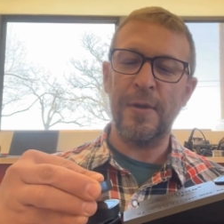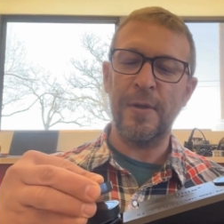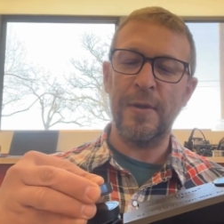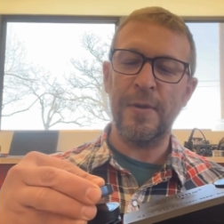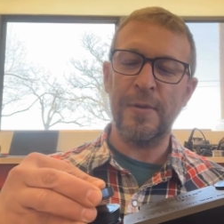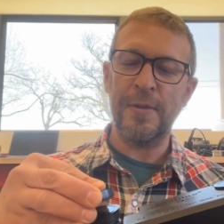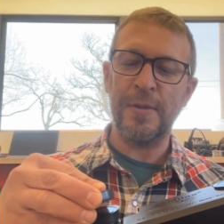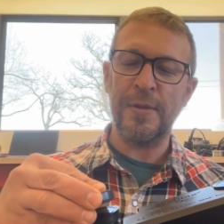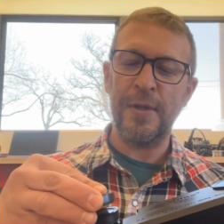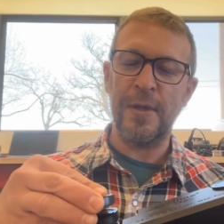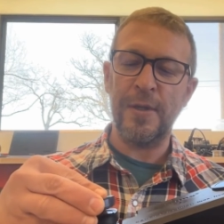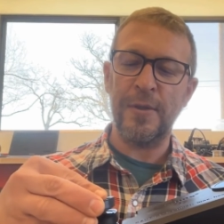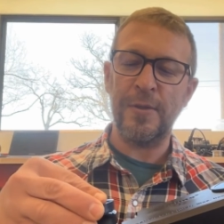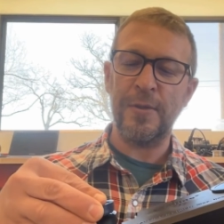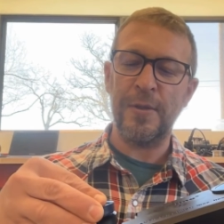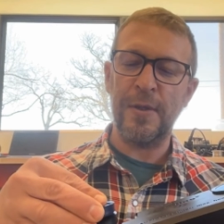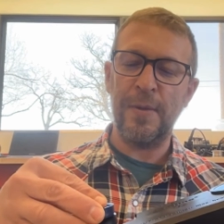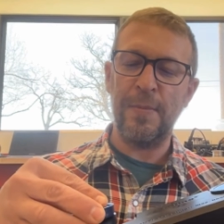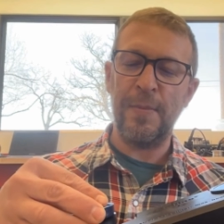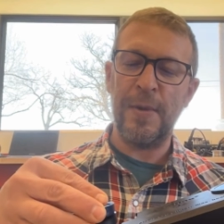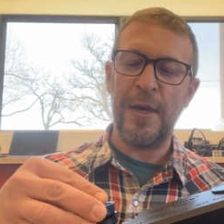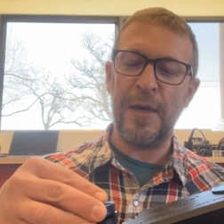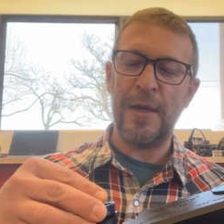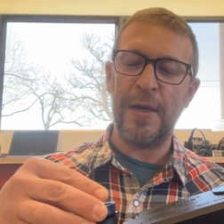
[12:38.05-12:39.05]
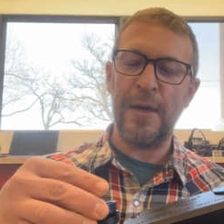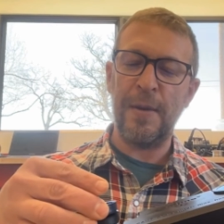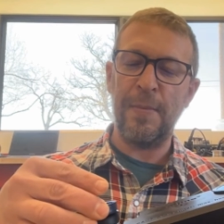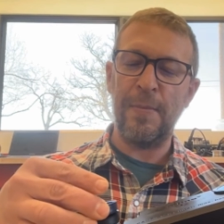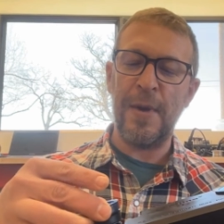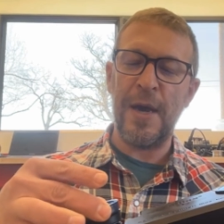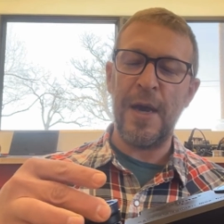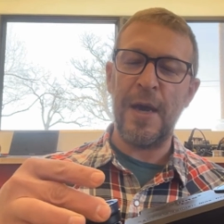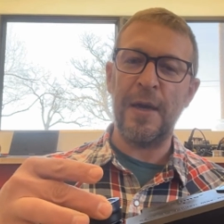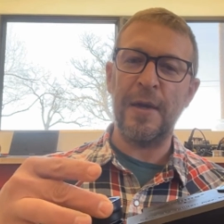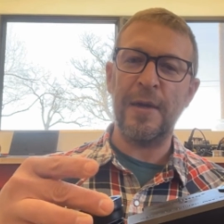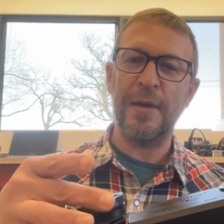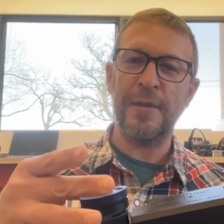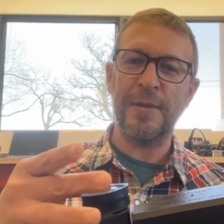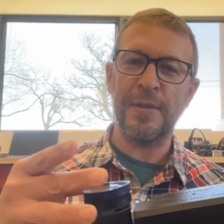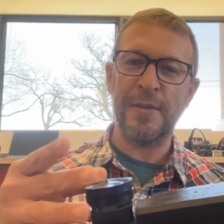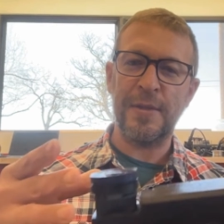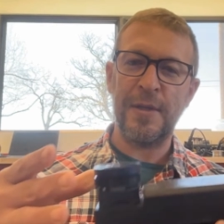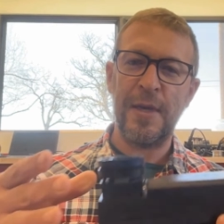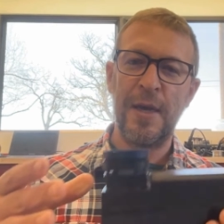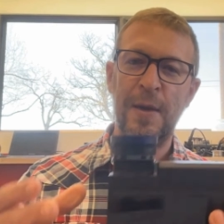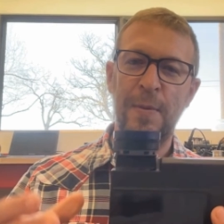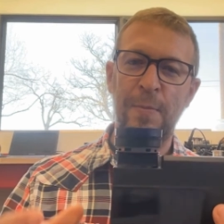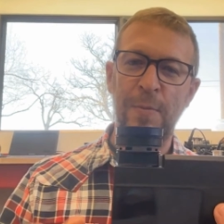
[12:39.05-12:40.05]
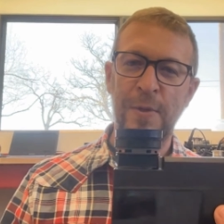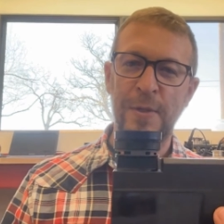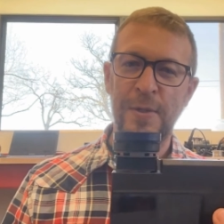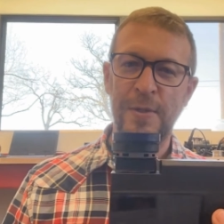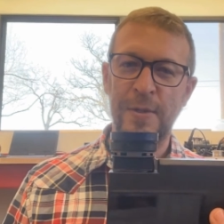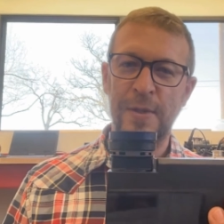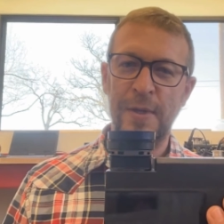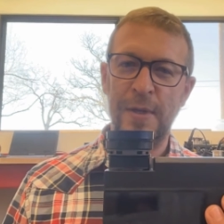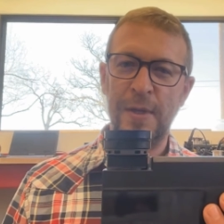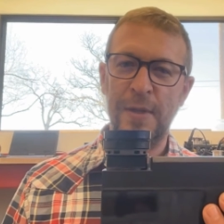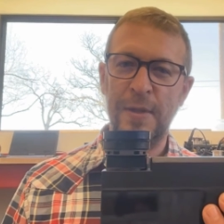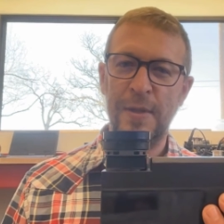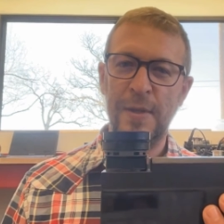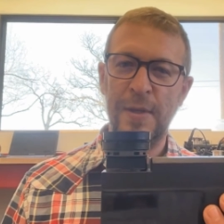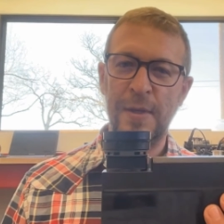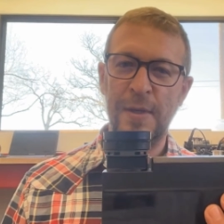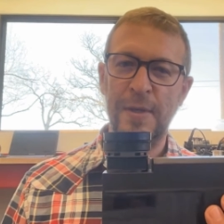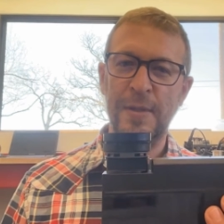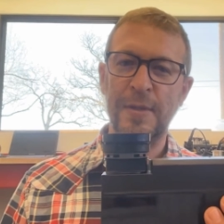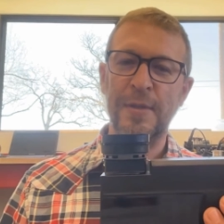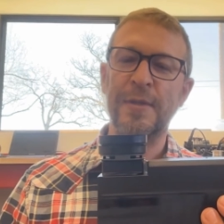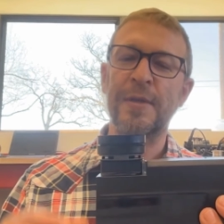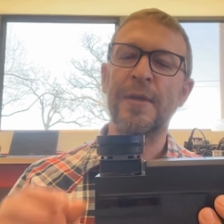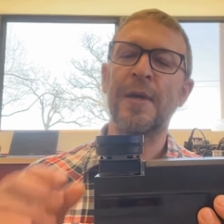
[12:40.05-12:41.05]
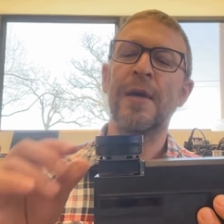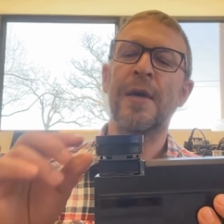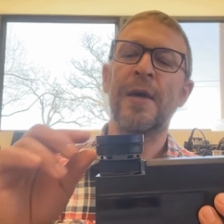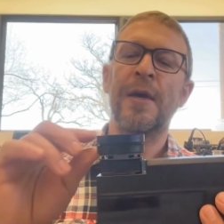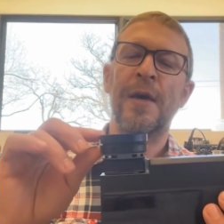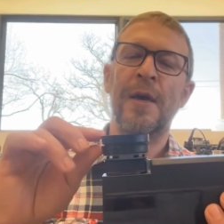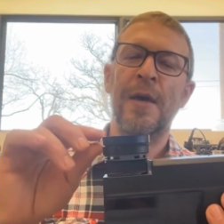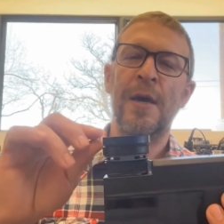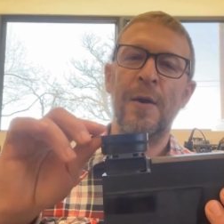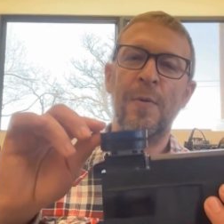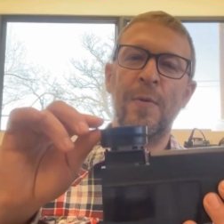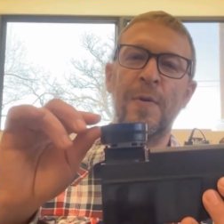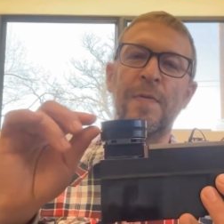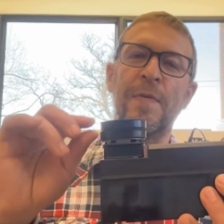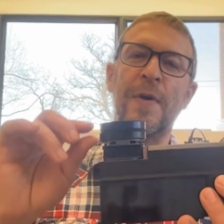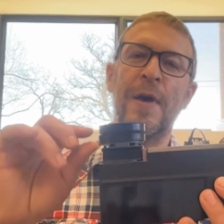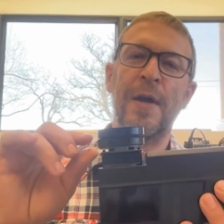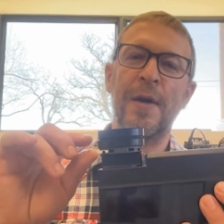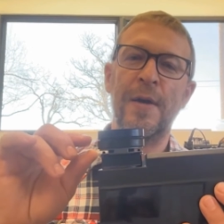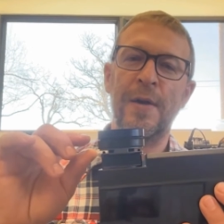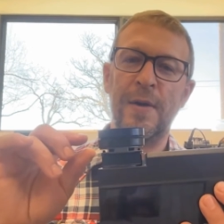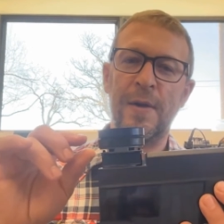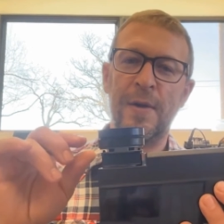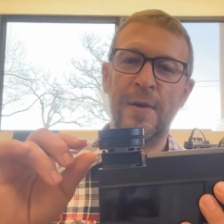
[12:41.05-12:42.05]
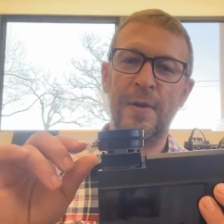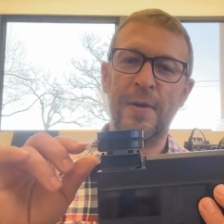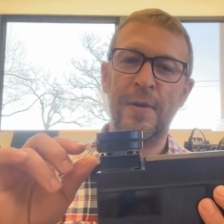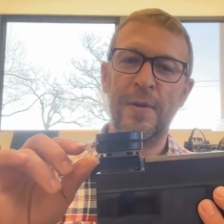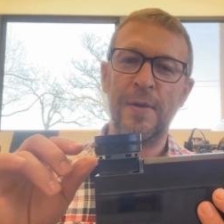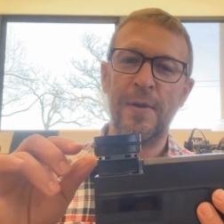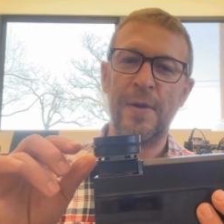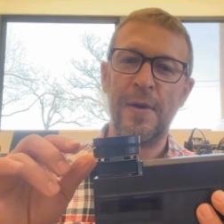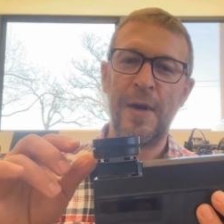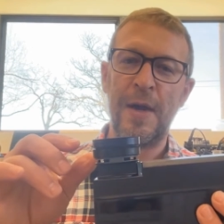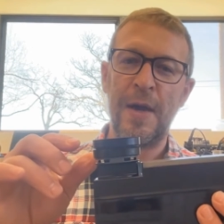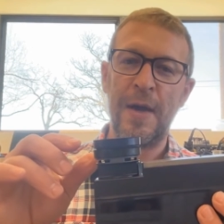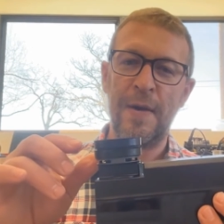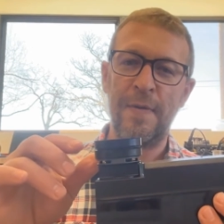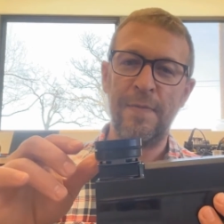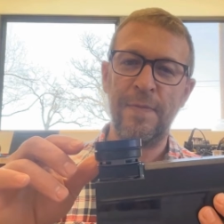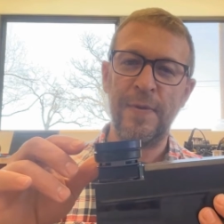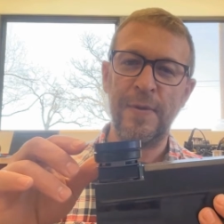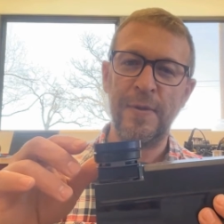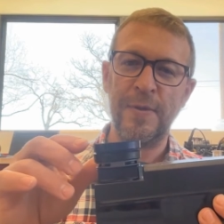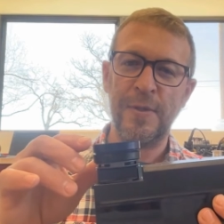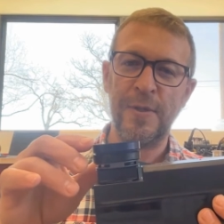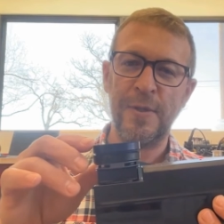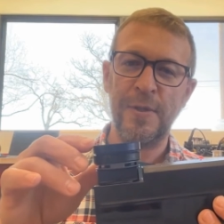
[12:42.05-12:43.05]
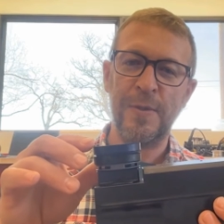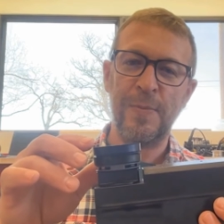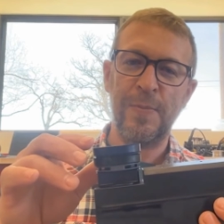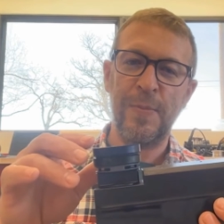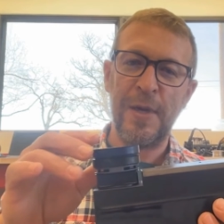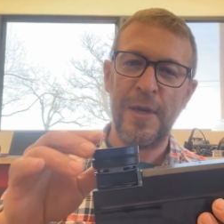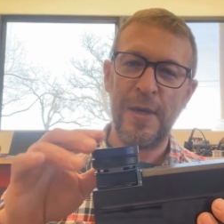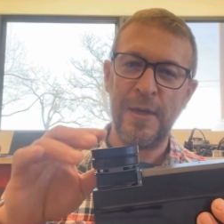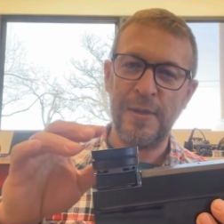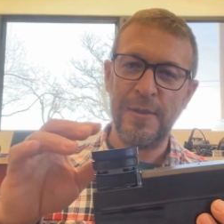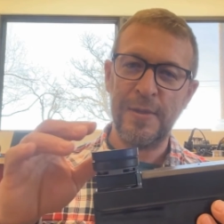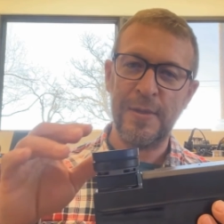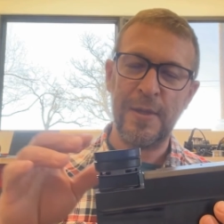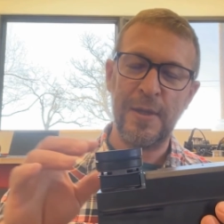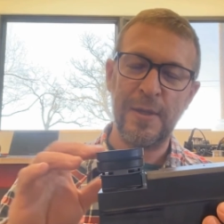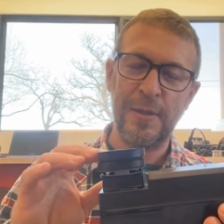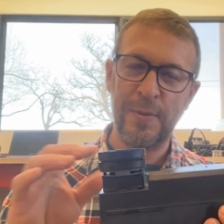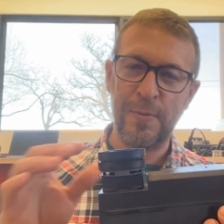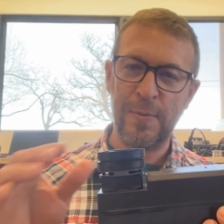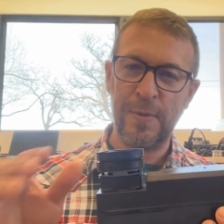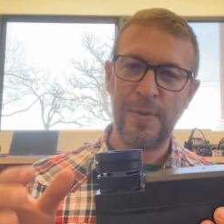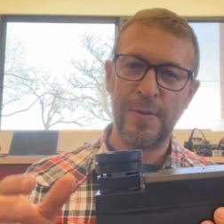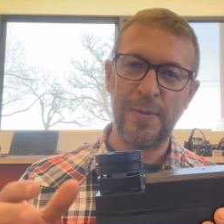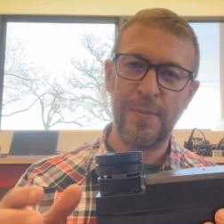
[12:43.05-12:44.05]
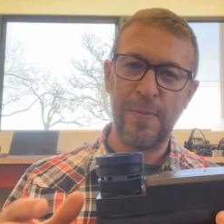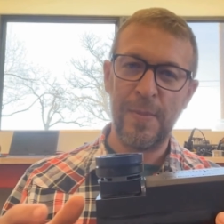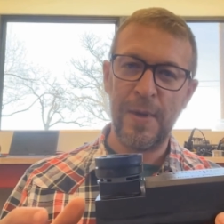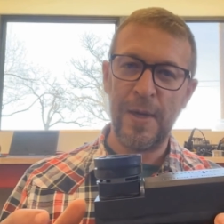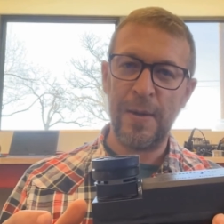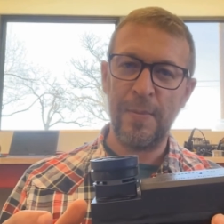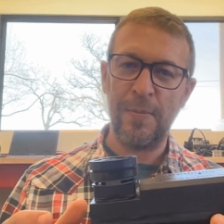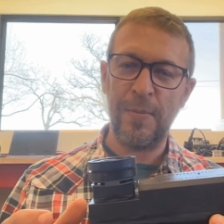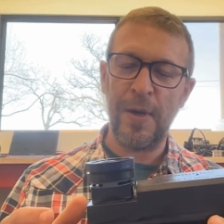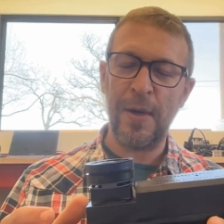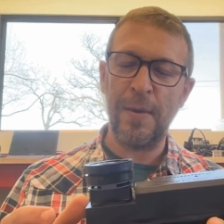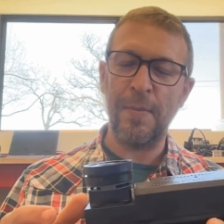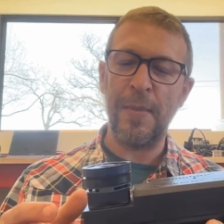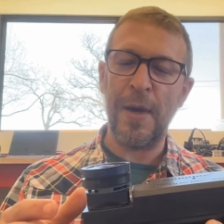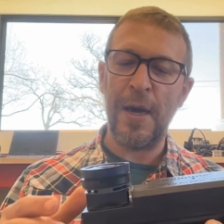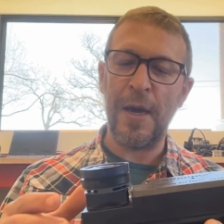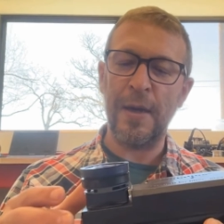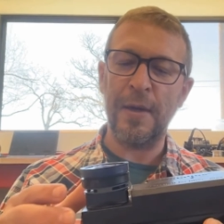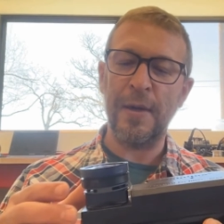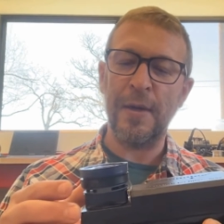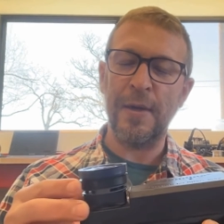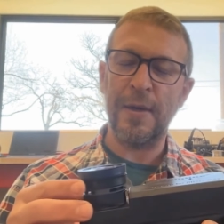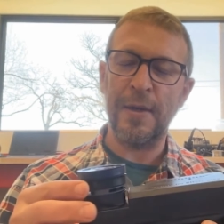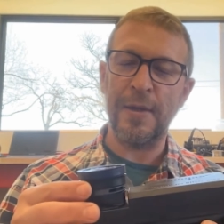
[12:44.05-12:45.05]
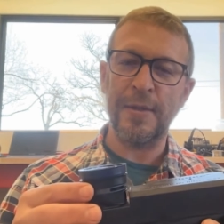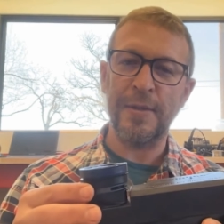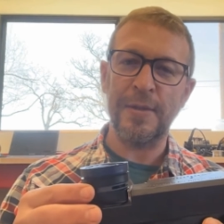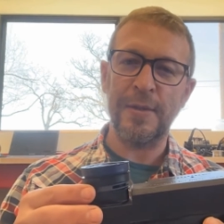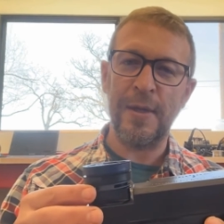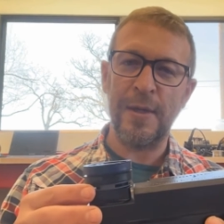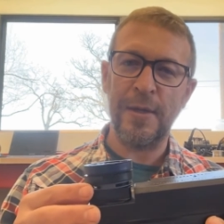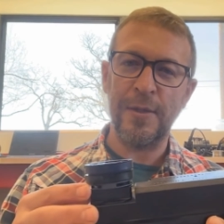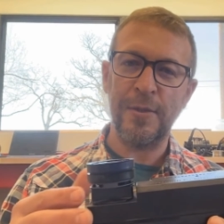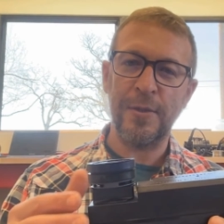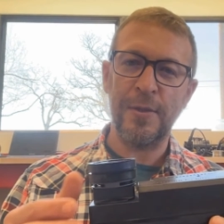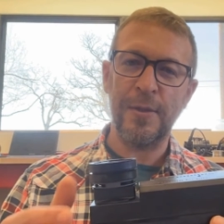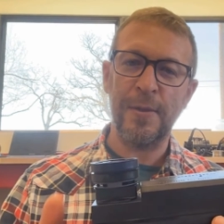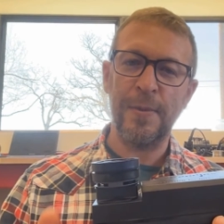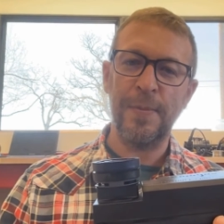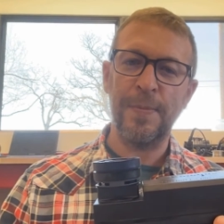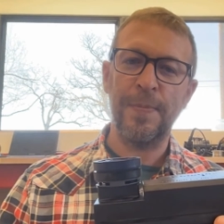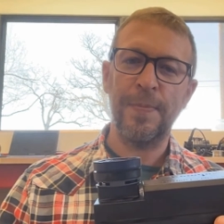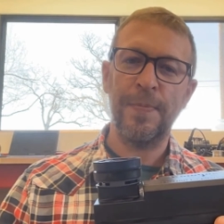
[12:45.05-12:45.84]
You essentially make a magnet sandwich like this, and we've added another 1/2 inch of space. That's what's meant by magnet extension.